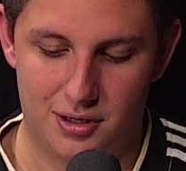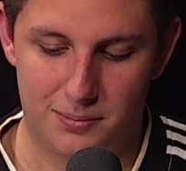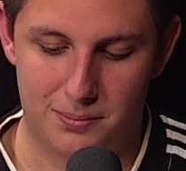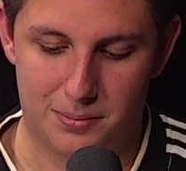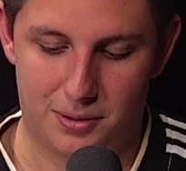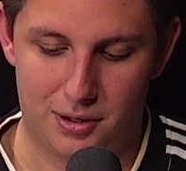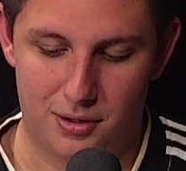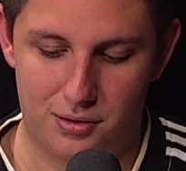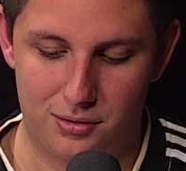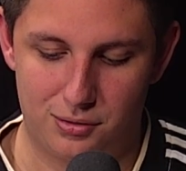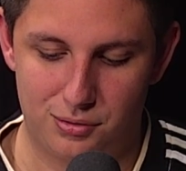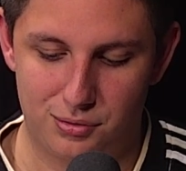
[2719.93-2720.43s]

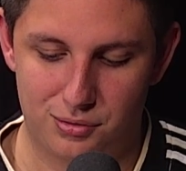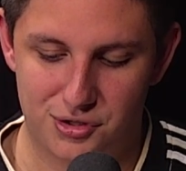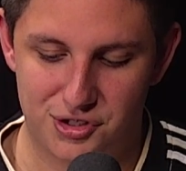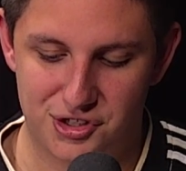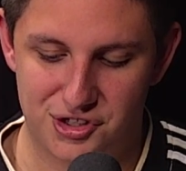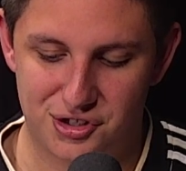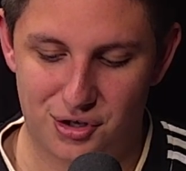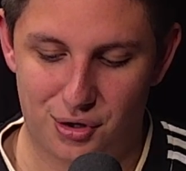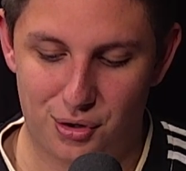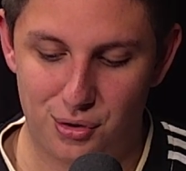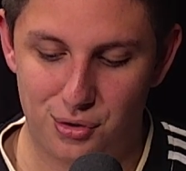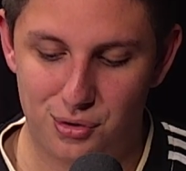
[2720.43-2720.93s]
Bo looks
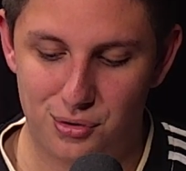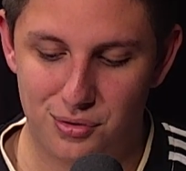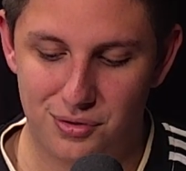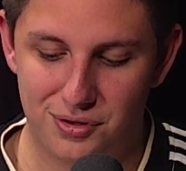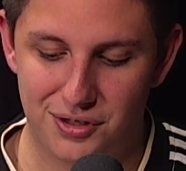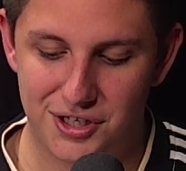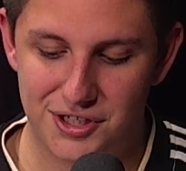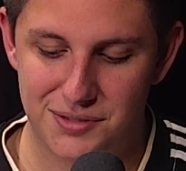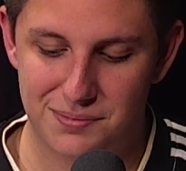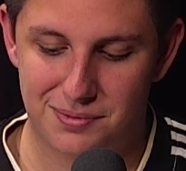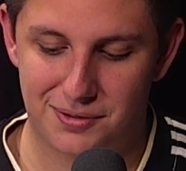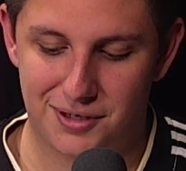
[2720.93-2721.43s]
so good
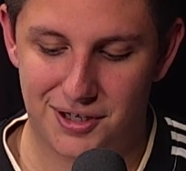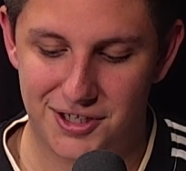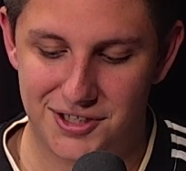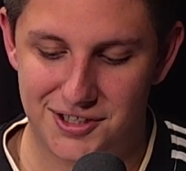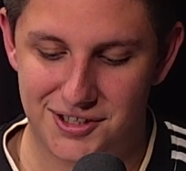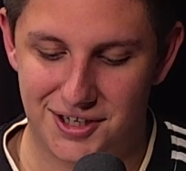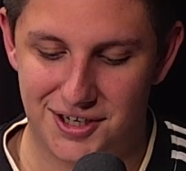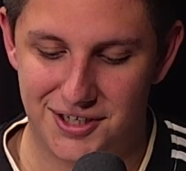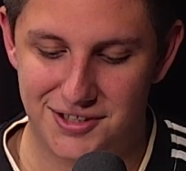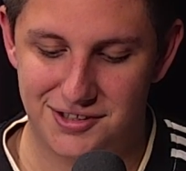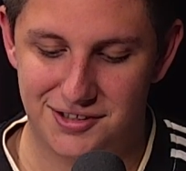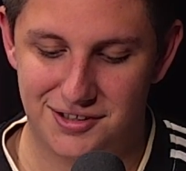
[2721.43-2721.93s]
this
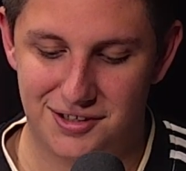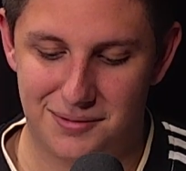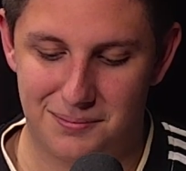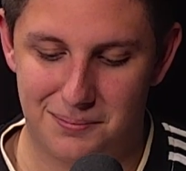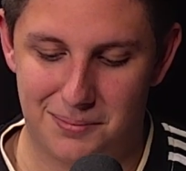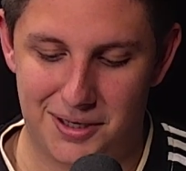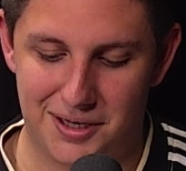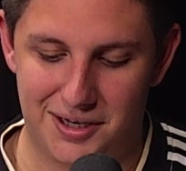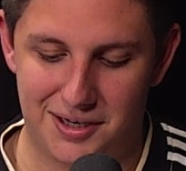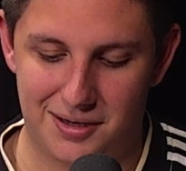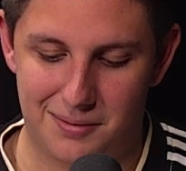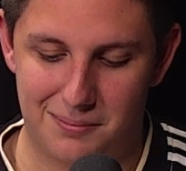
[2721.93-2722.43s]
preseason and
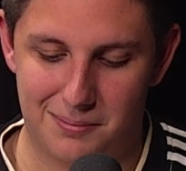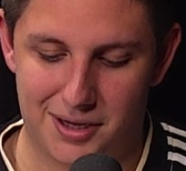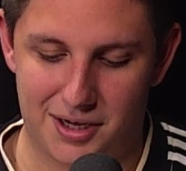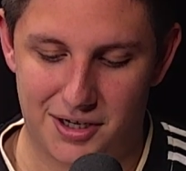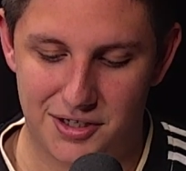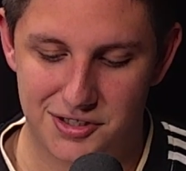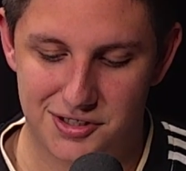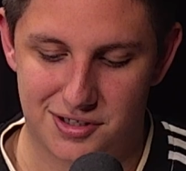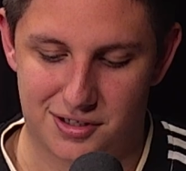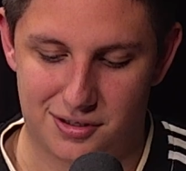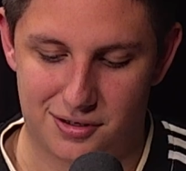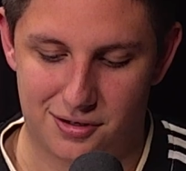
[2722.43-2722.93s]
being
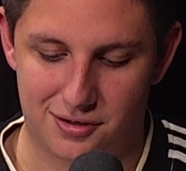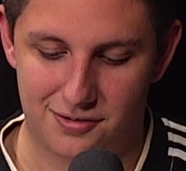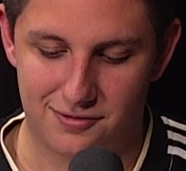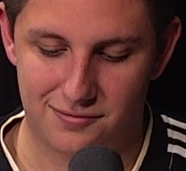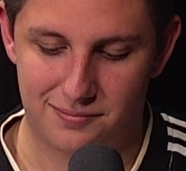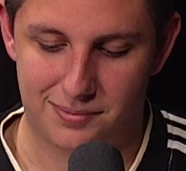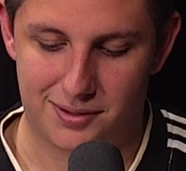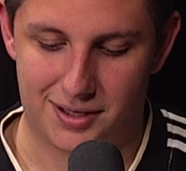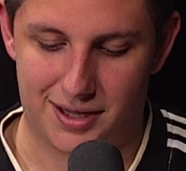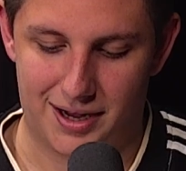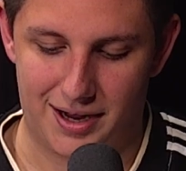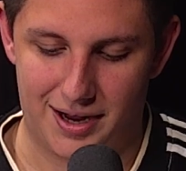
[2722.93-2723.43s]
amongst a lot
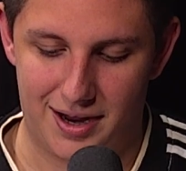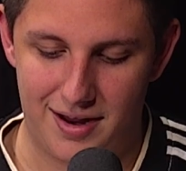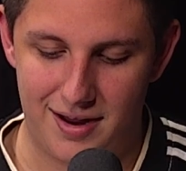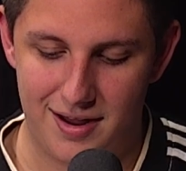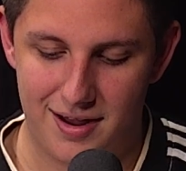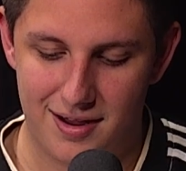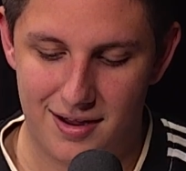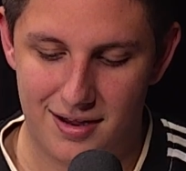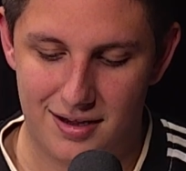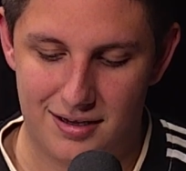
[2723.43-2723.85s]
of play,